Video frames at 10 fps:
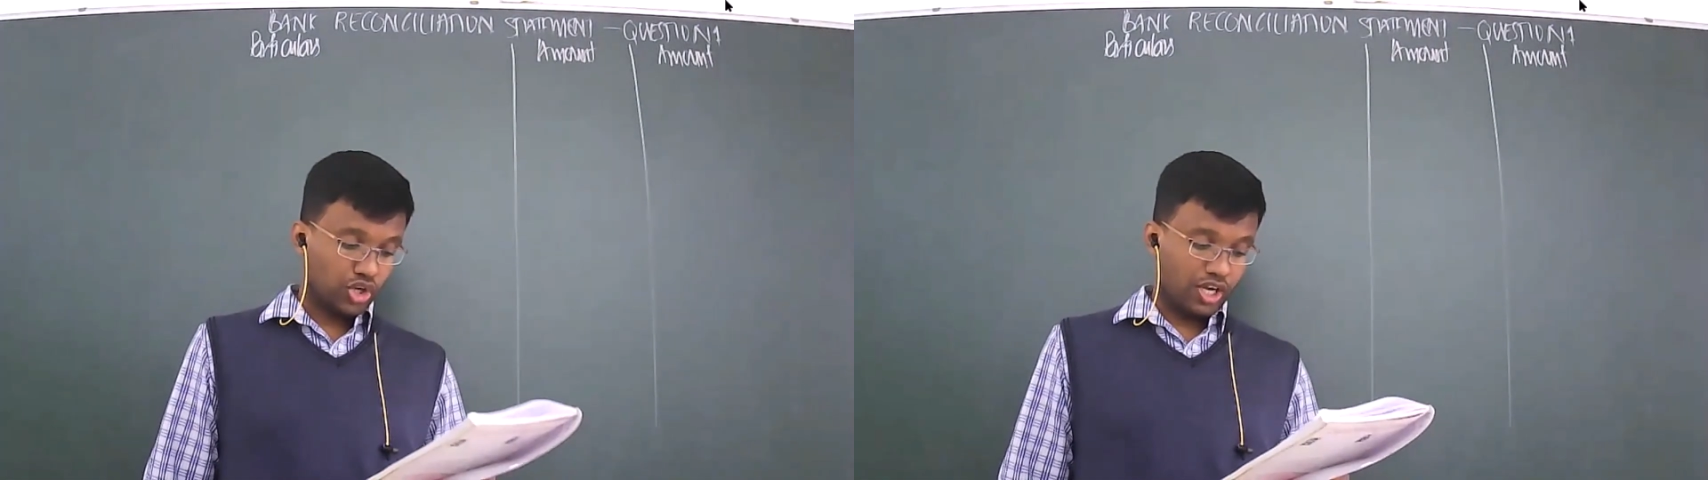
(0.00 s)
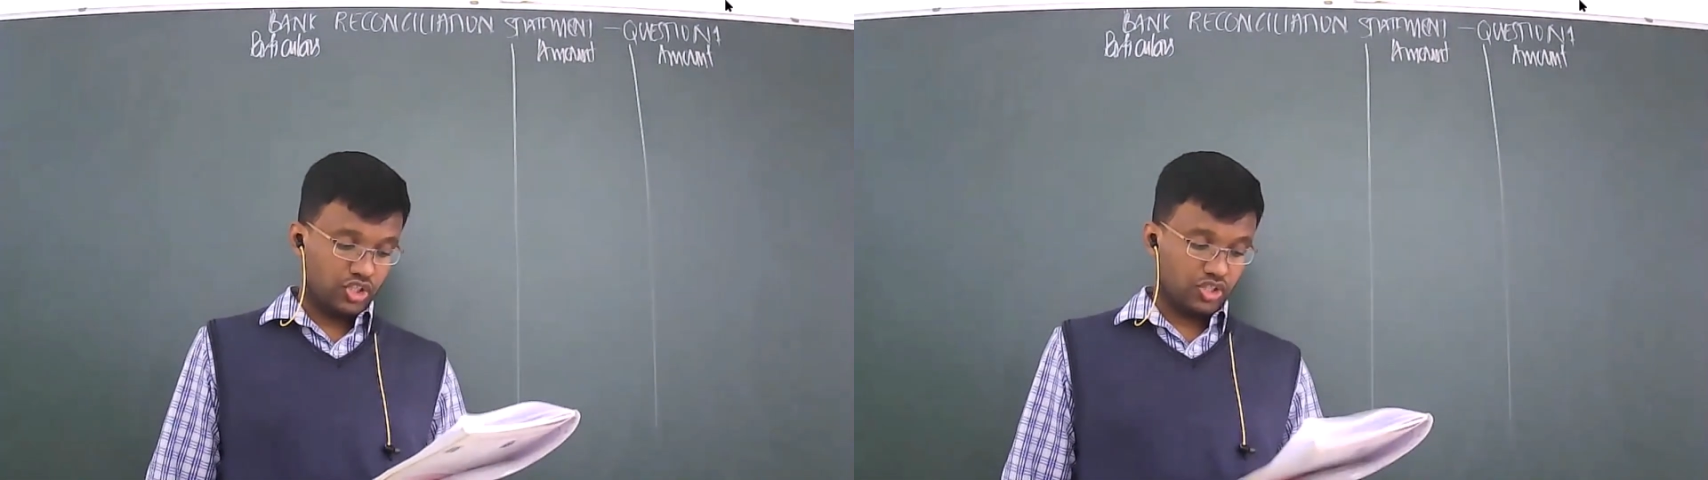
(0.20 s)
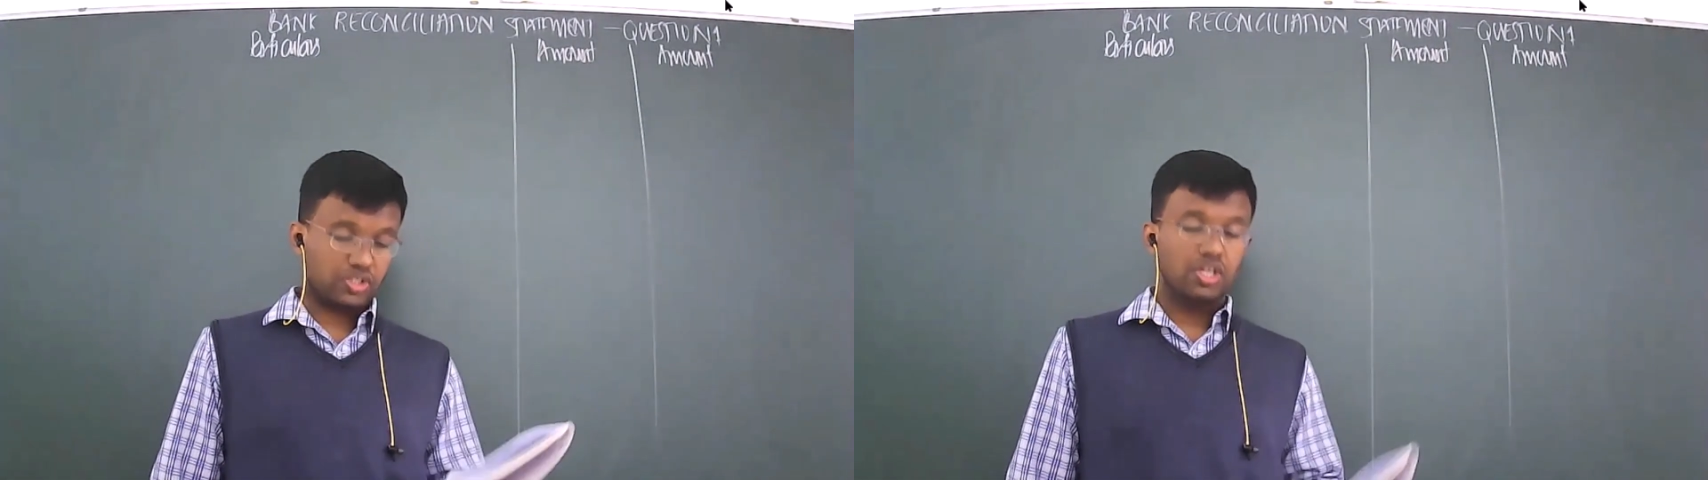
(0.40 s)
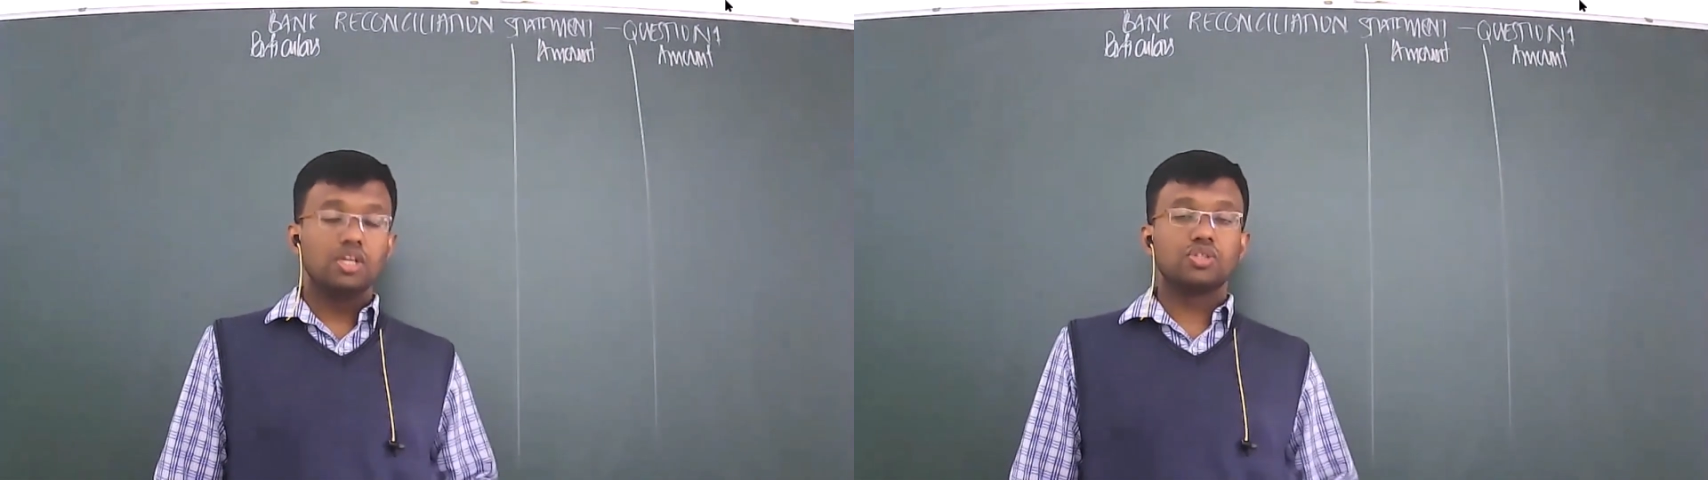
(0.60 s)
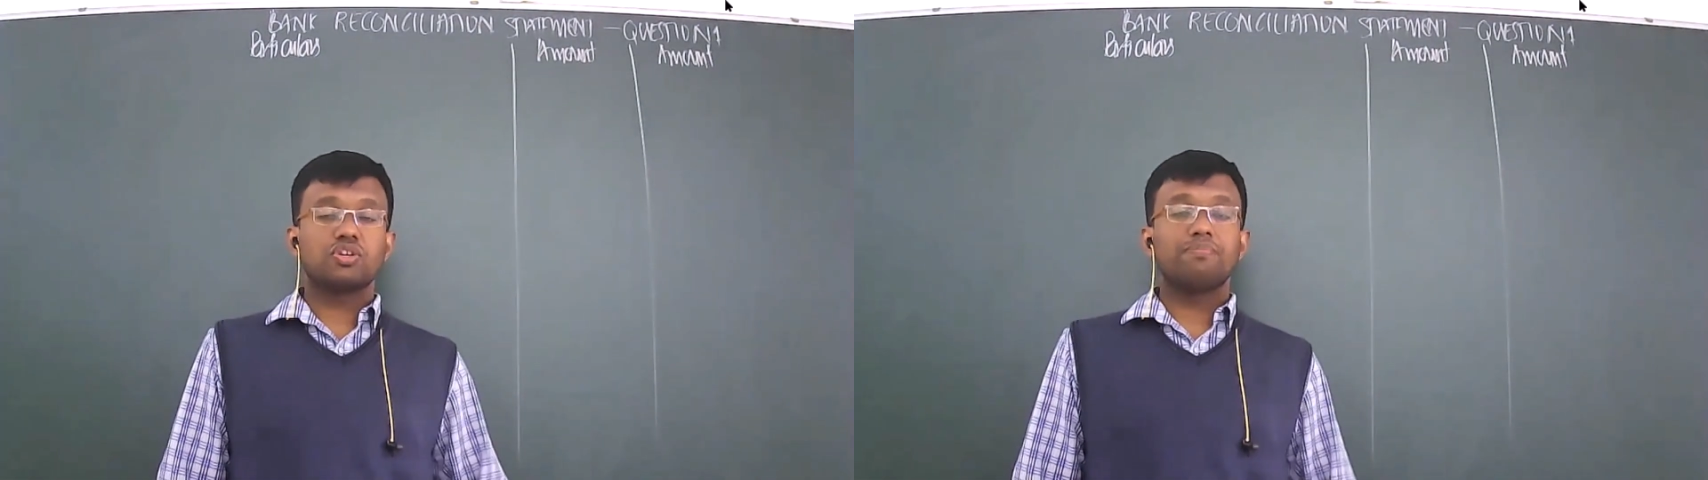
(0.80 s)
charges.
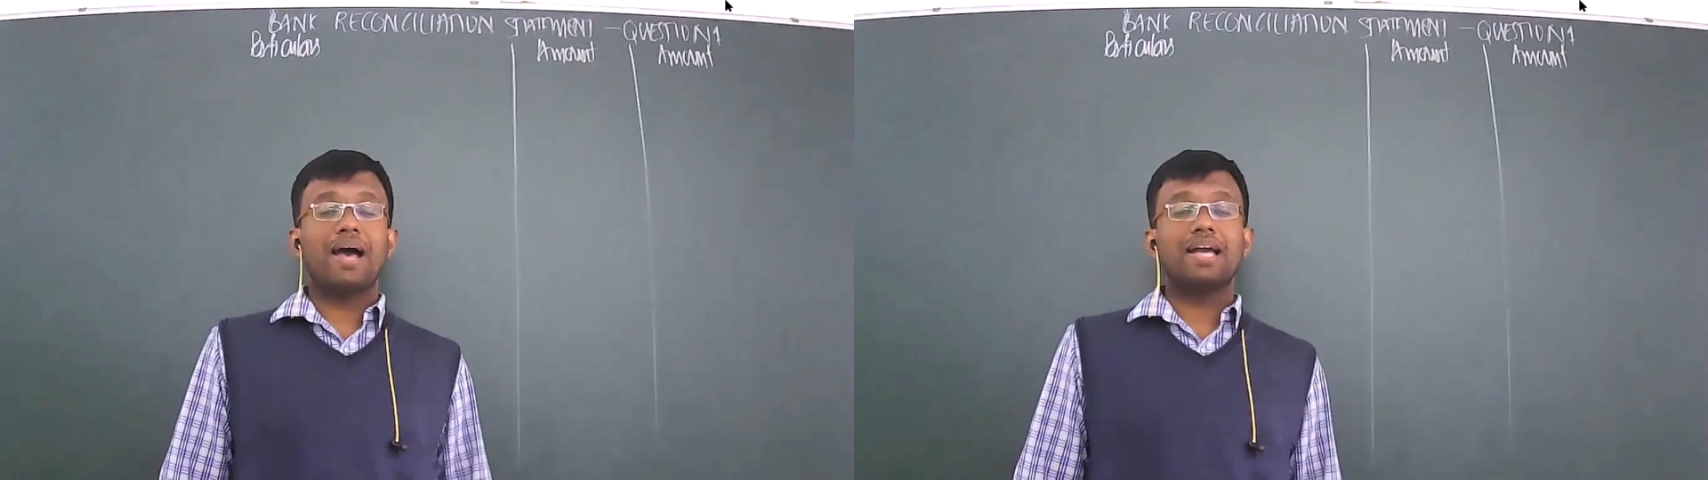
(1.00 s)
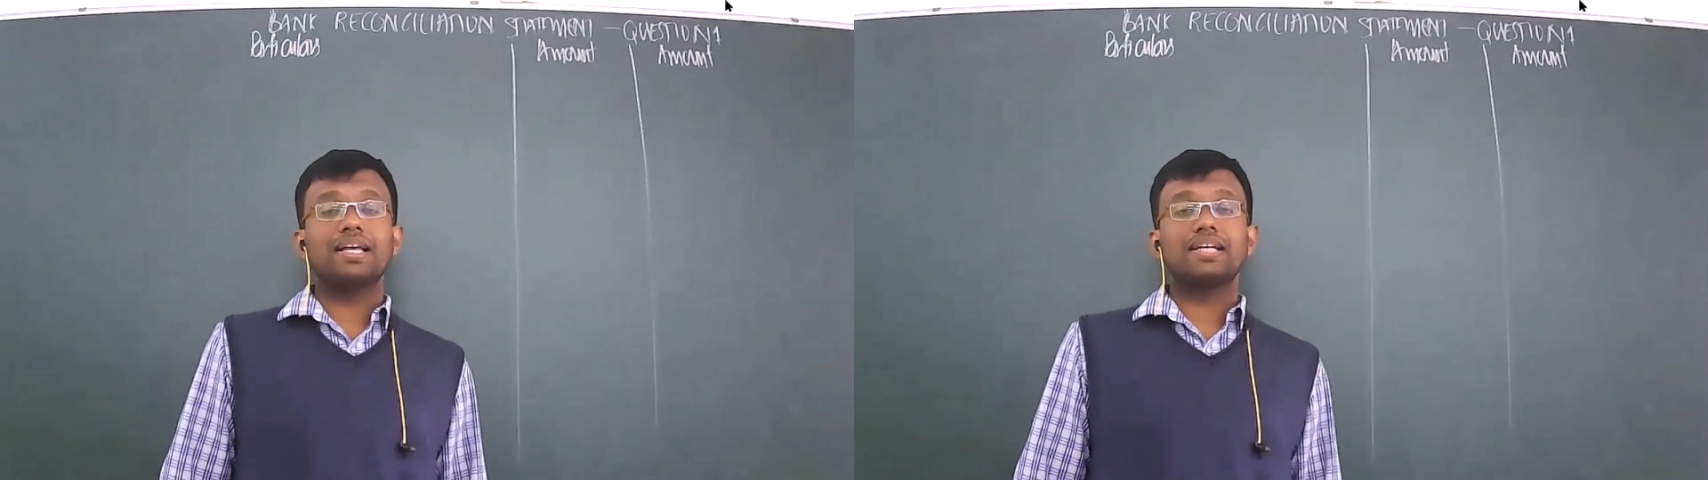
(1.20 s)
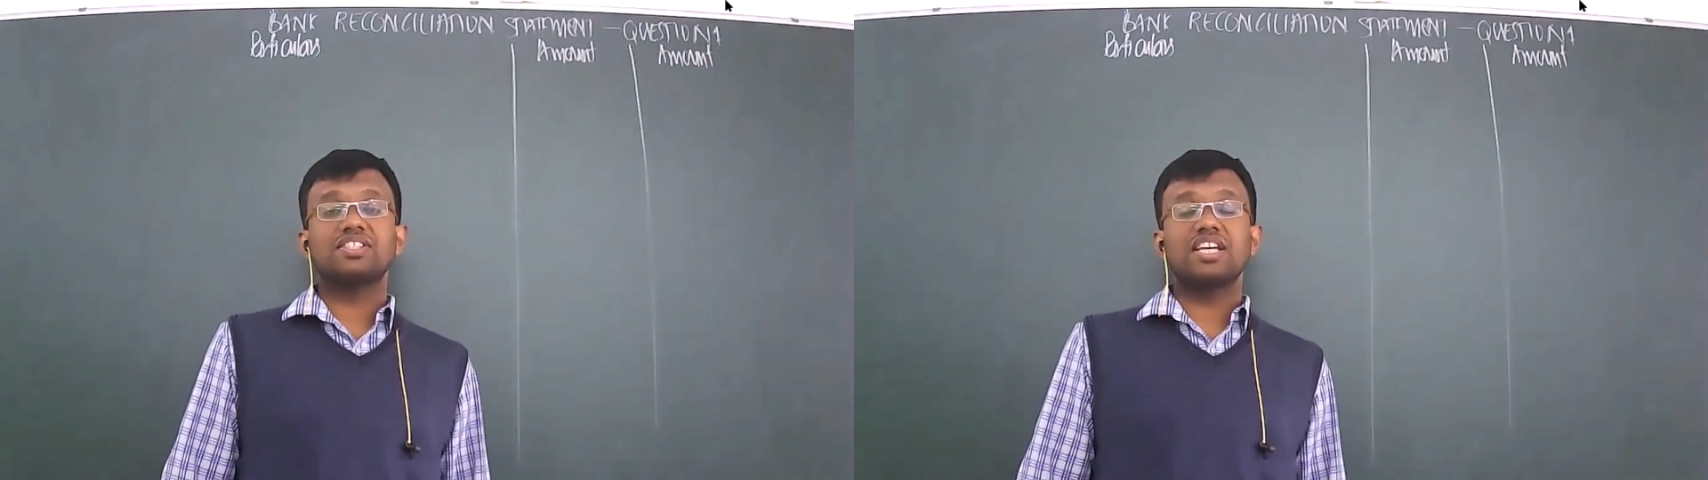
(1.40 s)
So bank has